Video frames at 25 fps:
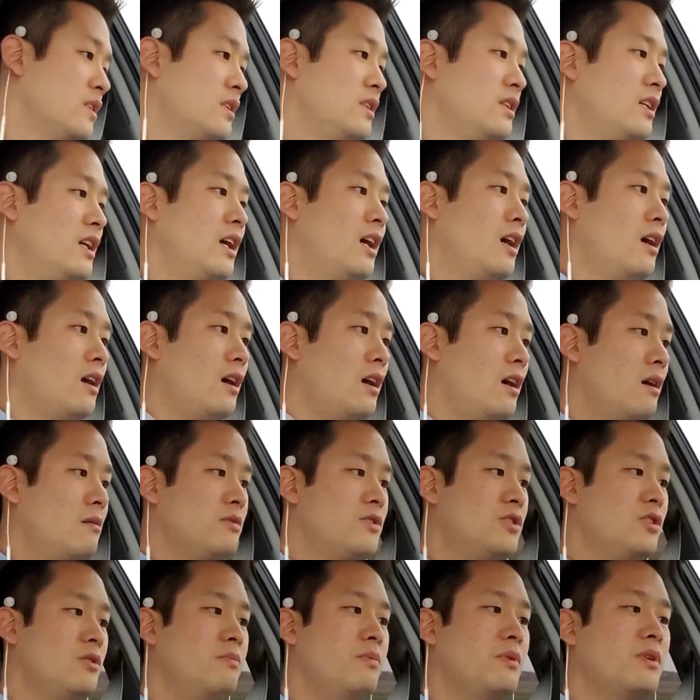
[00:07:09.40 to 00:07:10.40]
yeah, I'm
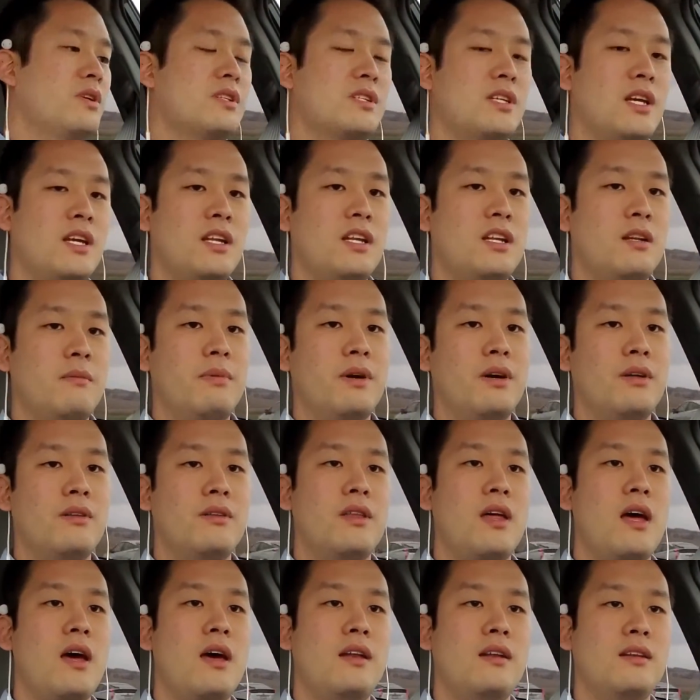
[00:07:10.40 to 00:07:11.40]
super excited about
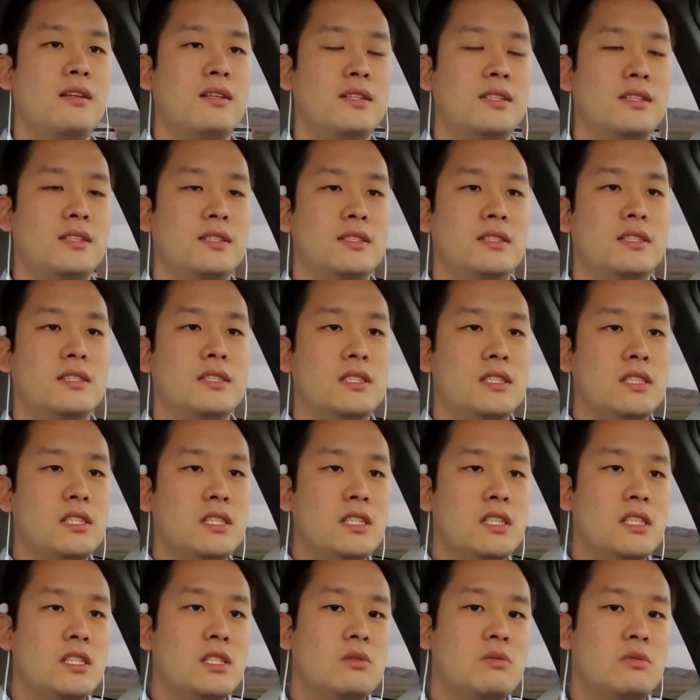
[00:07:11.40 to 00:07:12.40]
that.
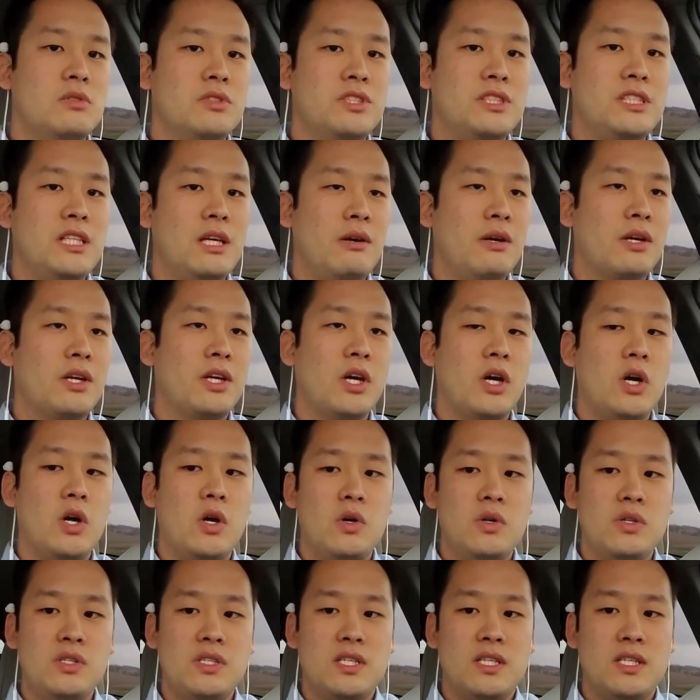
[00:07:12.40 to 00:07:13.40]
We'll see how it
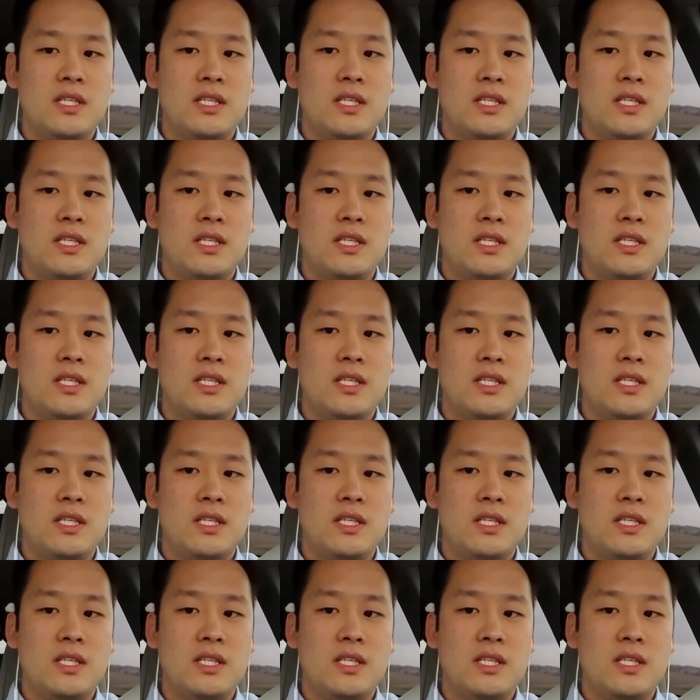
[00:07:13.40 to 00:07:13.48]
goes.